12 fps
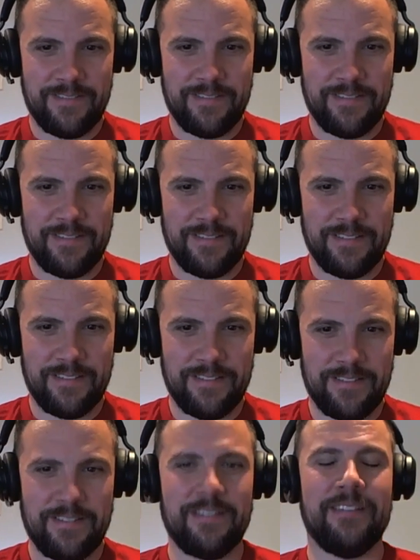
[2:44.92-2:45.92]

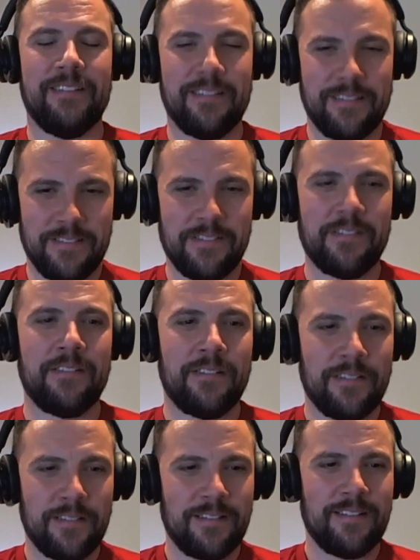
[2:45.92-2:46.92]

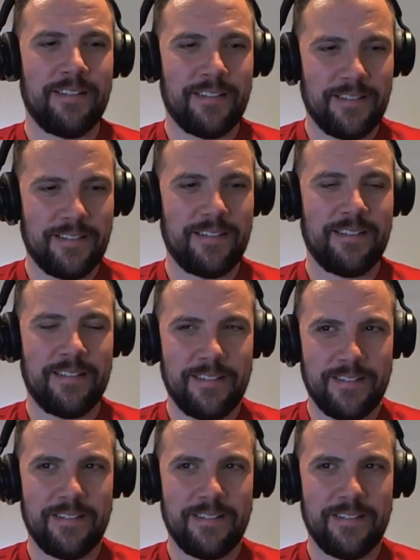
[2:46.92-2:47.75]
(silent)